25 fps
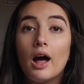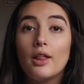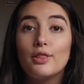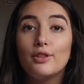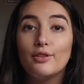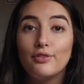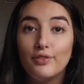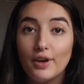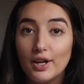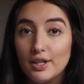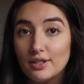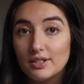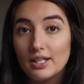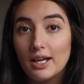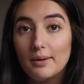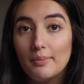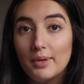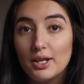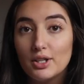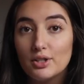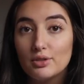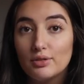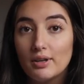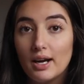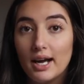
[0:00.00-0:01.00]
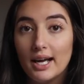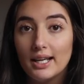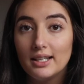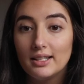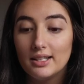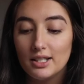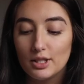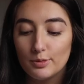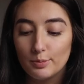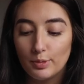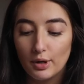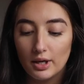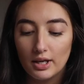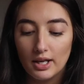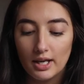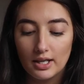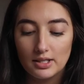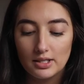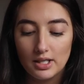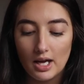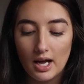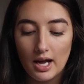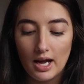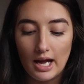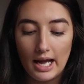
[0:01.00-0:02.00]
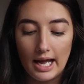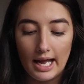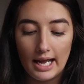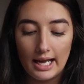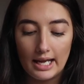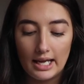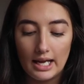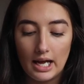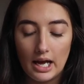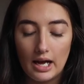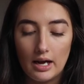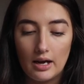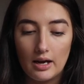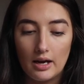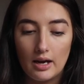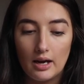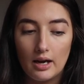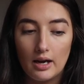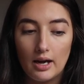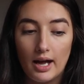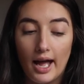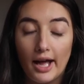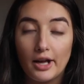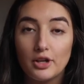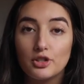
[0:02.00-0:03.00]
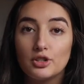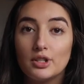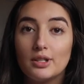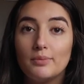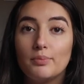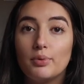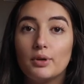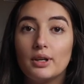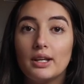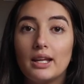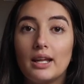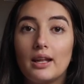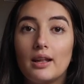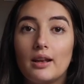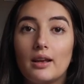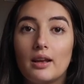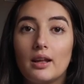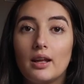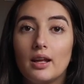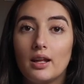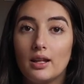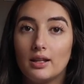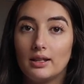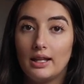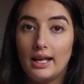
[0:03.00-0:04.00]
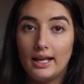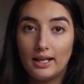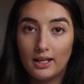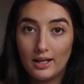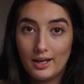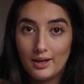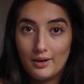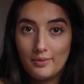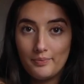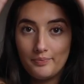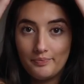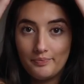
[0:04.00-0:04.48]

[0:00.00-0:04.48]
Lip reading: The first time I tried this product, I actually put it in like